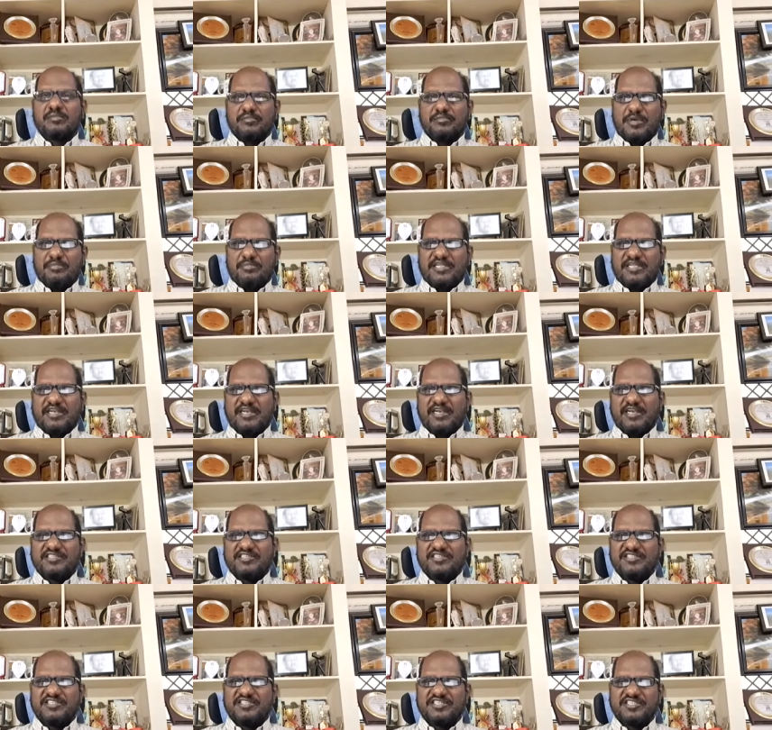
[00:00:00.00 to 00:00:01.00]
Public
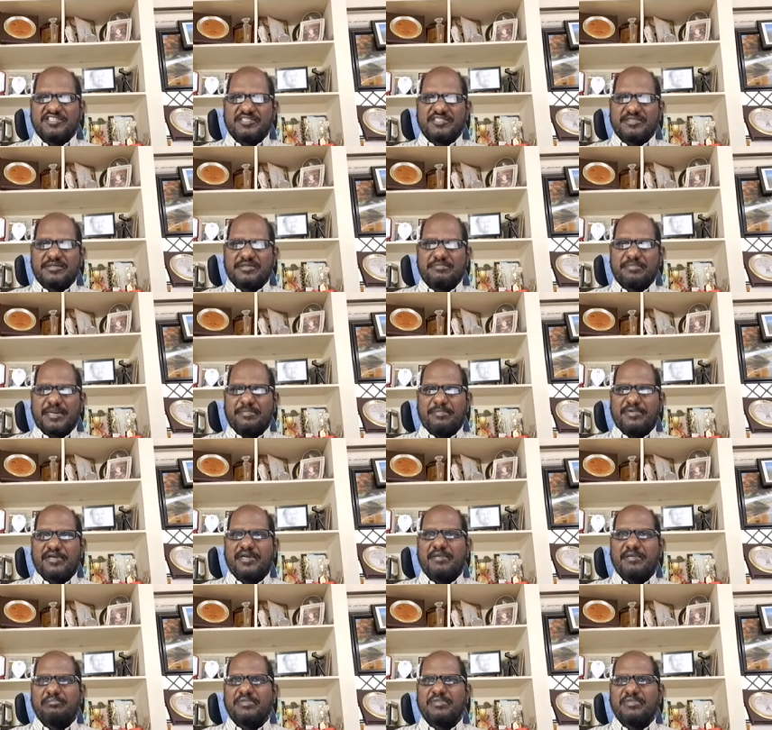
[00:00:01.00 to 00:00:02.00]
relations is
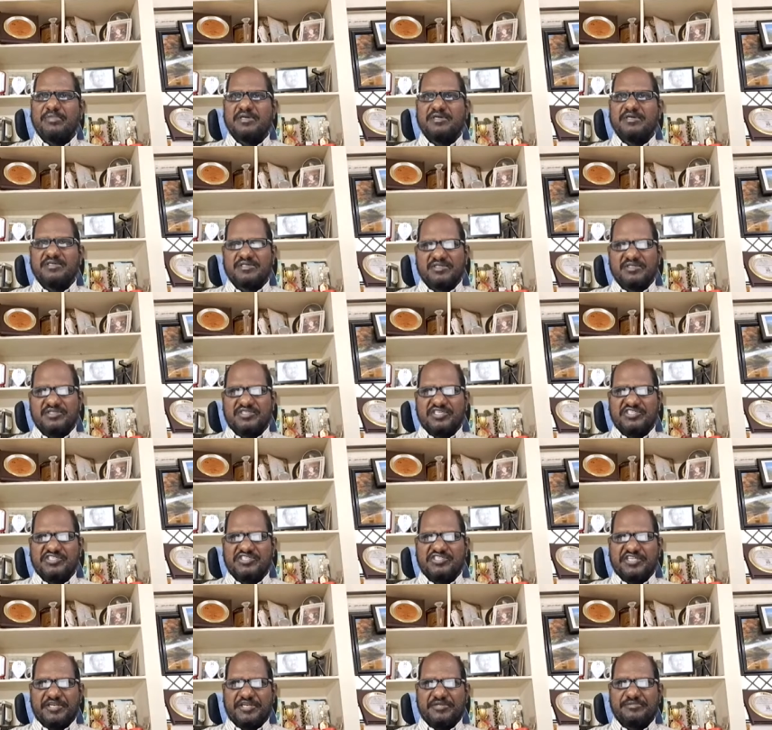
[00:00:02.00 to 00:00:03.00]
paper number
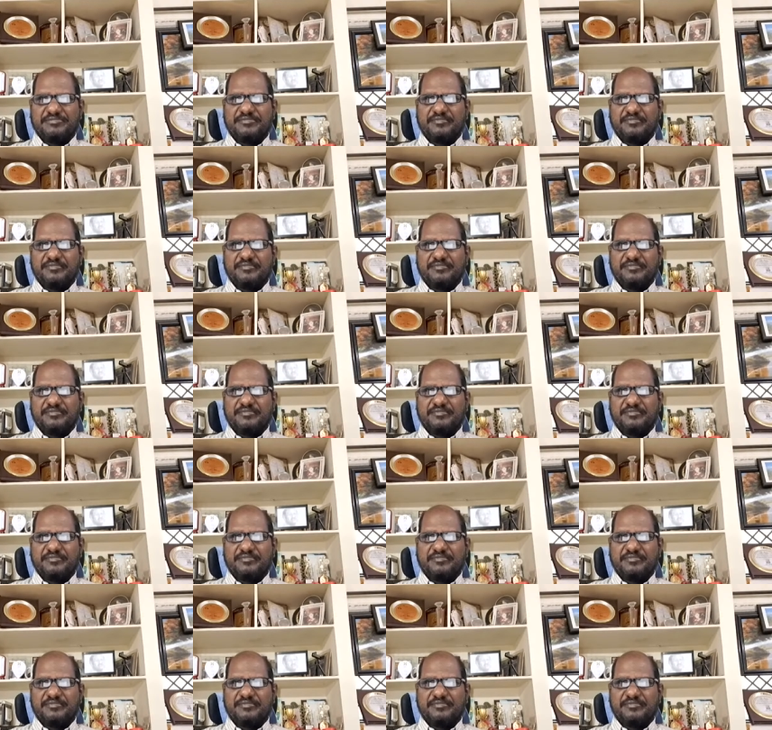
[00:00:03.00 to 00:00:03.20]
16.